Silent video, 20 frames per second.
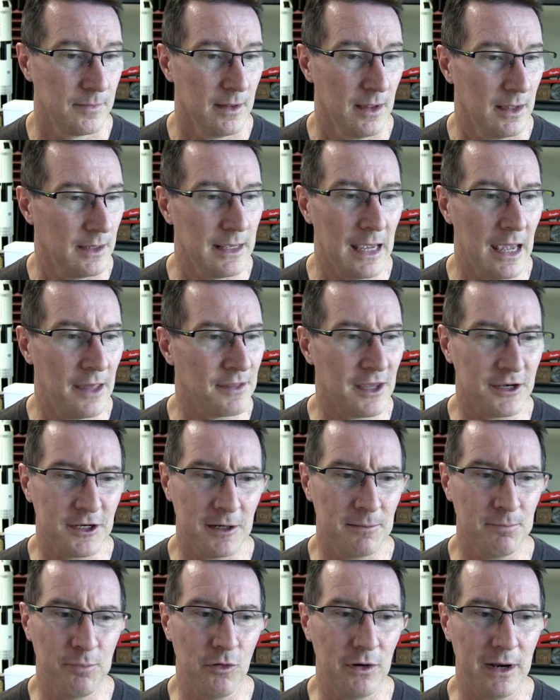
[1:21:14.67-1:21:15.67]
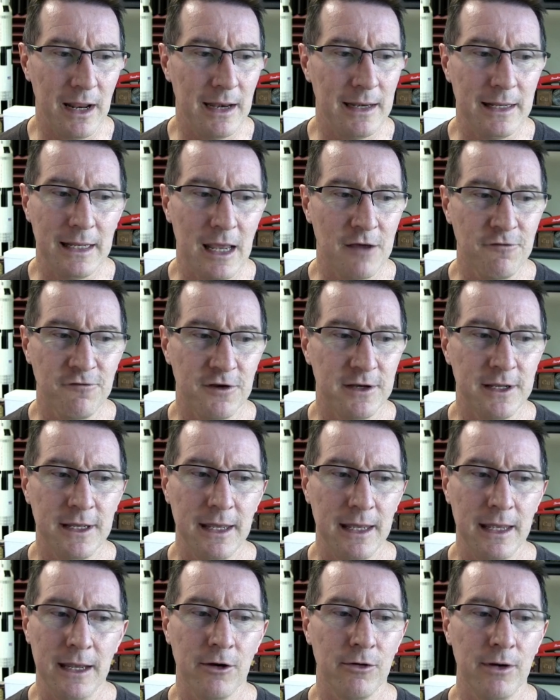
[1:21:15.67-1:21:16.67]
Yeah, they didn't put any effort
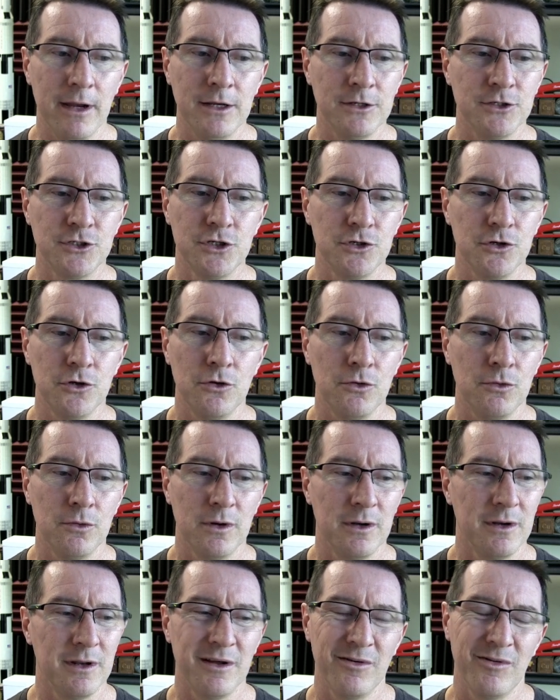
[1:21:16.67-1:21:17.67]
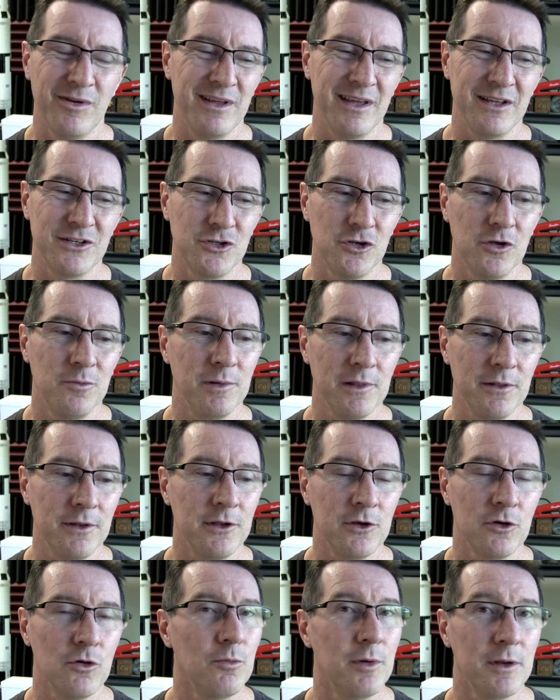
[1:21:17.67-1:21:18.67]
here into, I don't want to get too
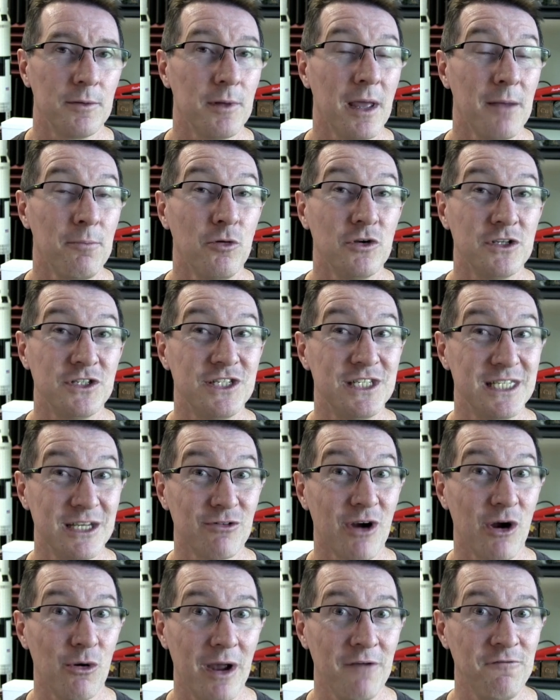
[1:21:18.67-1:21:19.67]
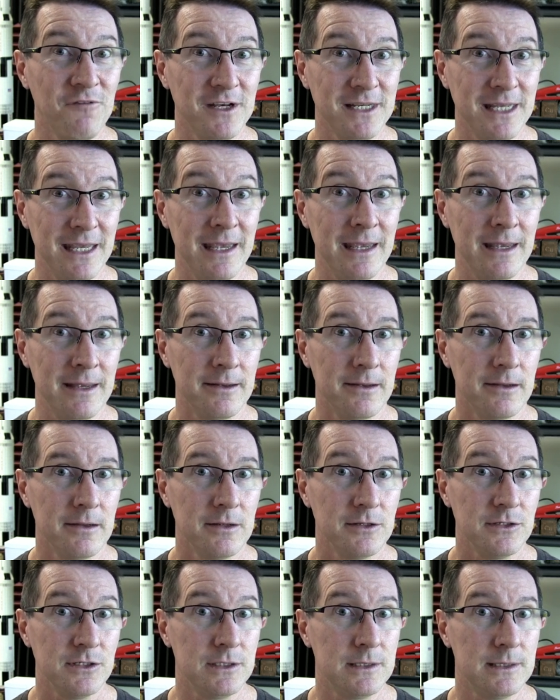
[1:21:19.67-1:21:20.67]
political, but they put zero effort here.
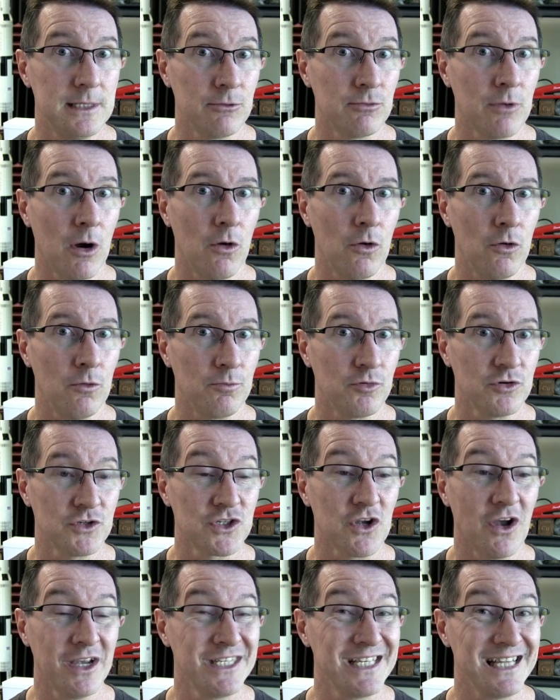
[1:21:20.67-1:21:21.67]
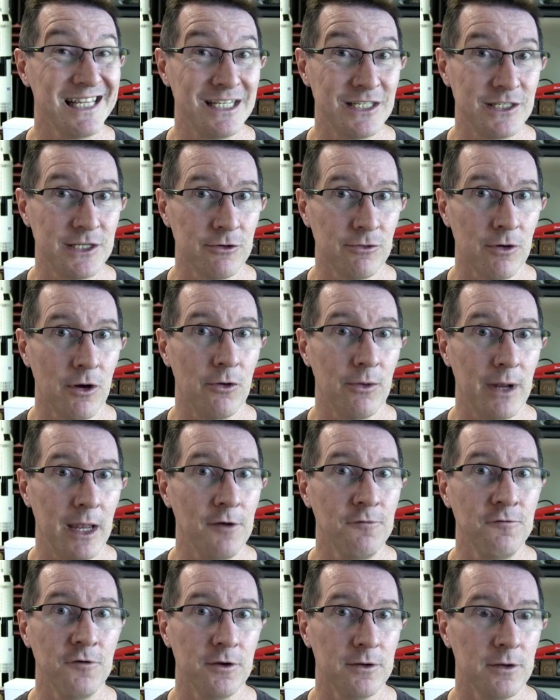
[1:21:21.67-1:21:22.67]
Precisely zero
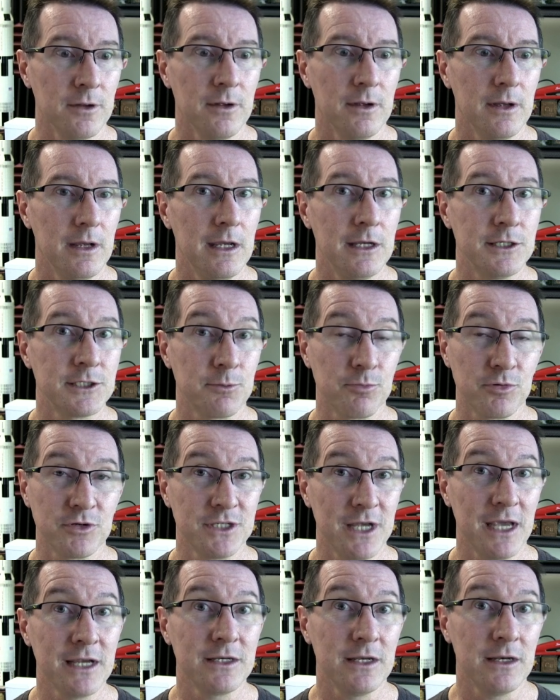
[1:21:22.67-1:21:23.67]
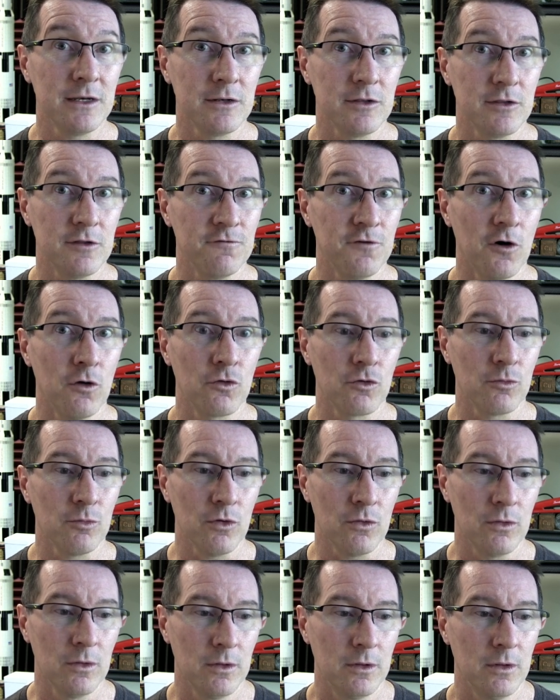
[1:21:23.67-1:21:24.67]
effort into protecting the
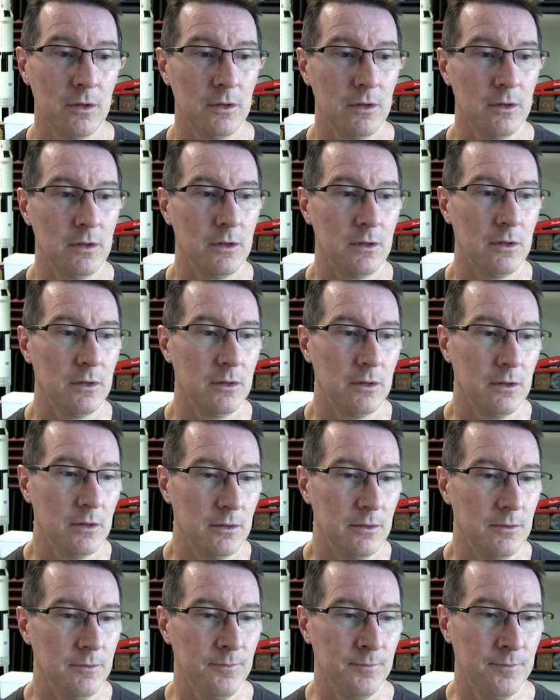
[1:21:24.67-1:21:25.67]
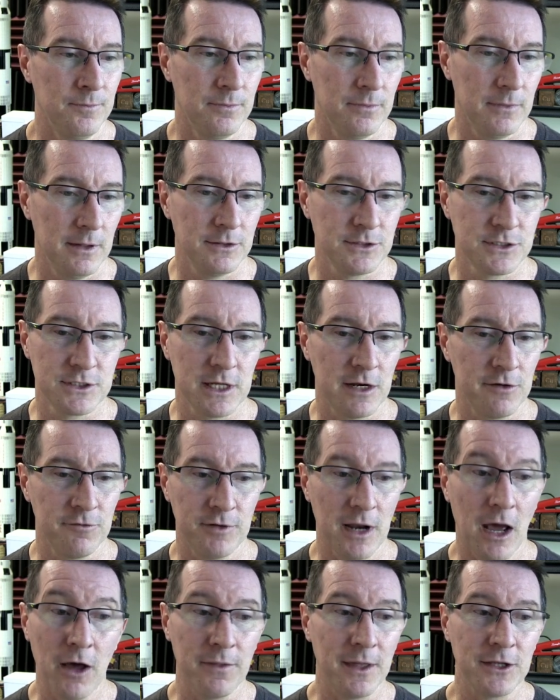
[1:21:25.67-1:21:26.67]
vulnerable. Instead of,
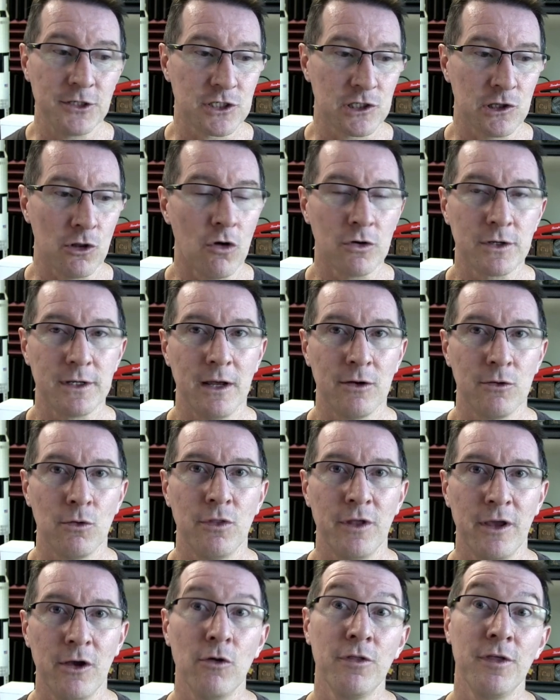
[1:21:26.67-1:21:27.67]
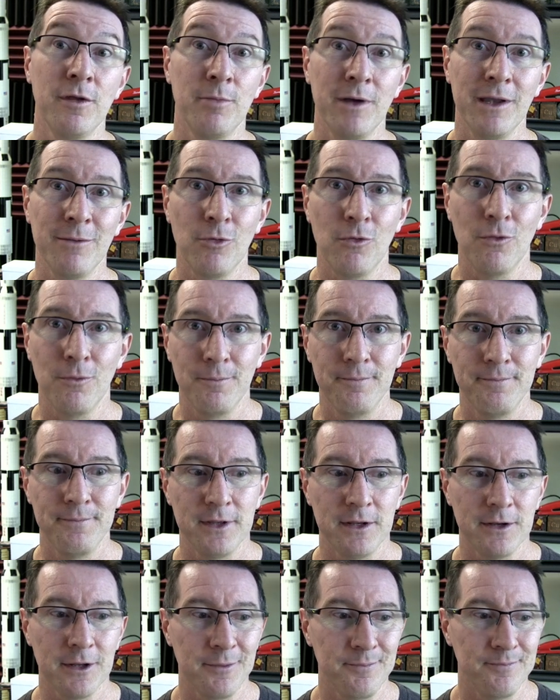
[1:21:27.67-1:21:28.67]
no, they just locked down all the healthy people.
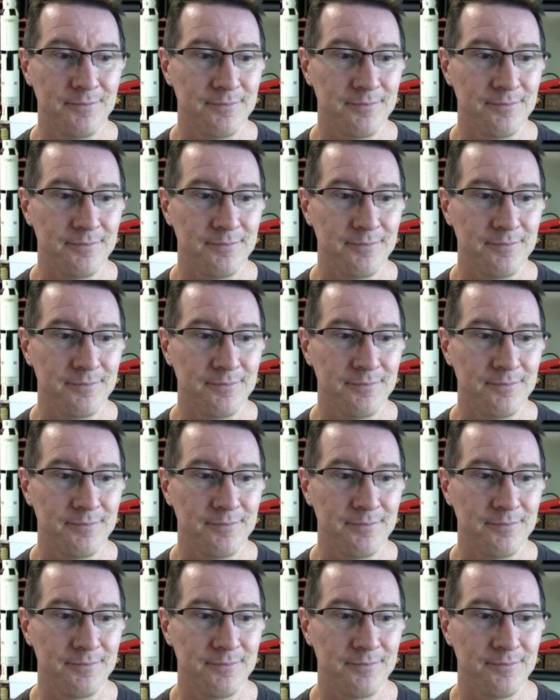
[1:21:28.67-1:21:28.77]
You know.